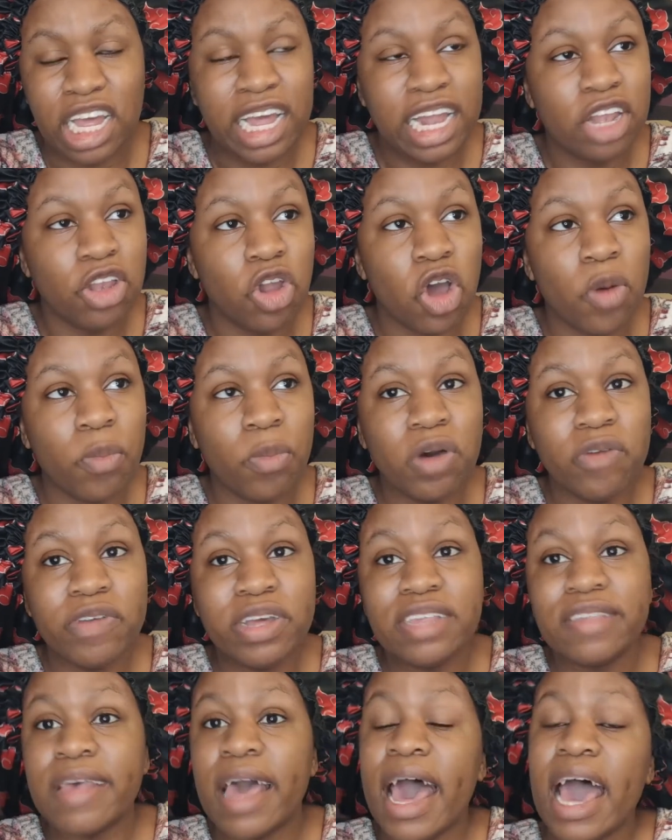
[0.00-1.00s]
No
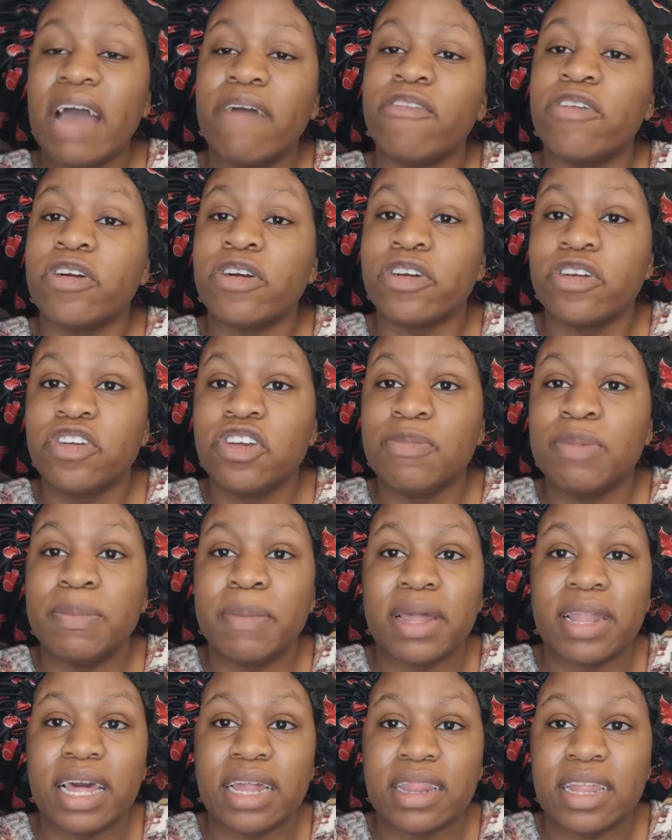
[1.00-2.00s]
movies ever should be
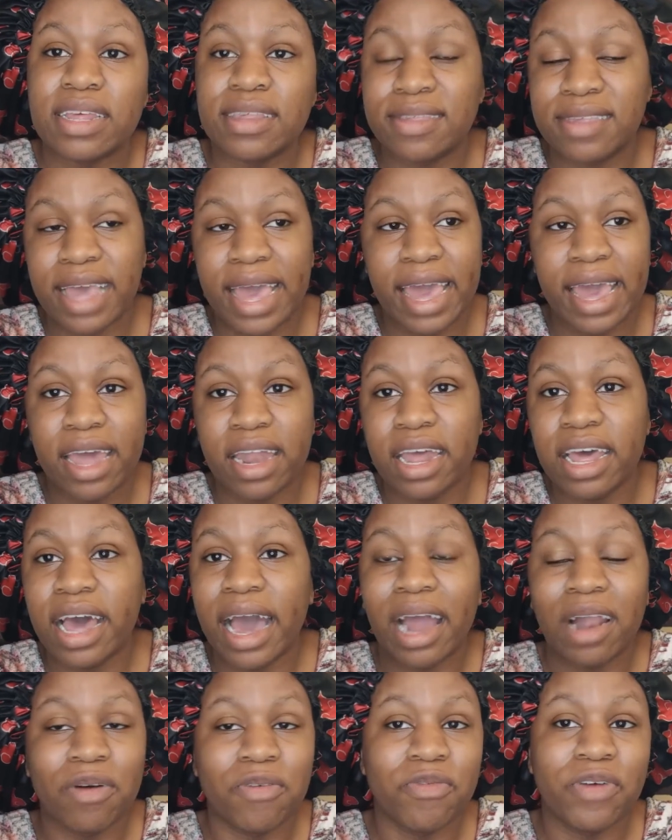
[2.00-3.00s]
made like this. Canada,
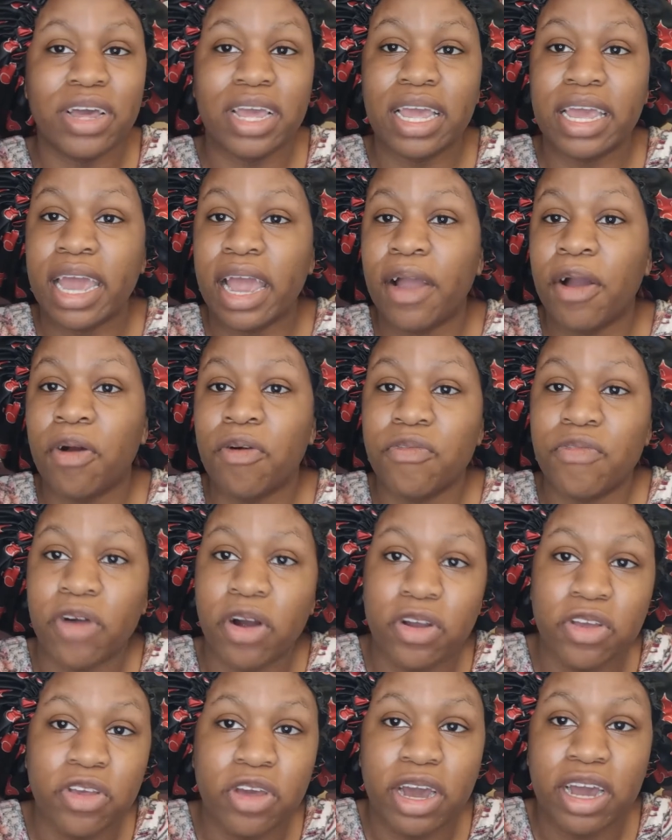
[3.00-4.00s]
I don't fucking care how
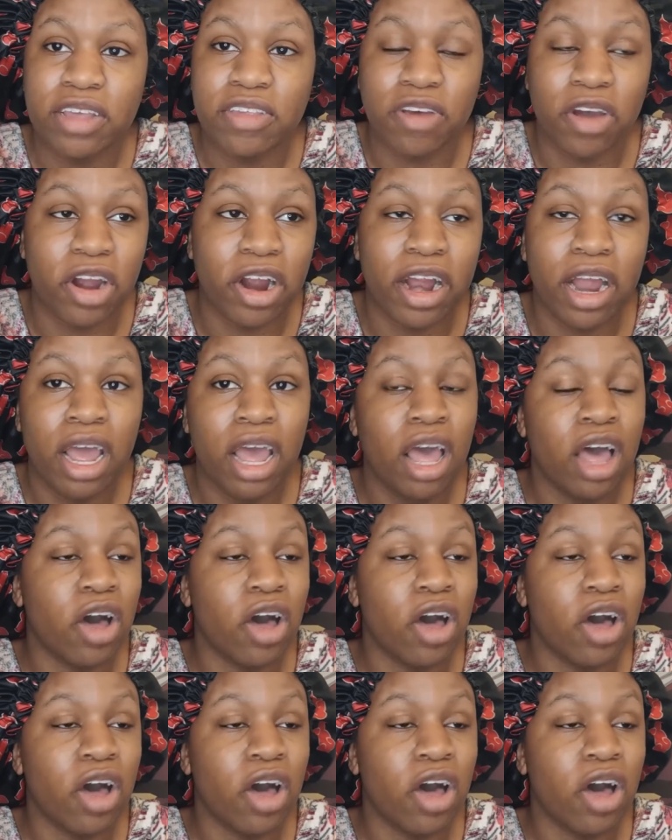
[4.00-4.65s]
far you guys are.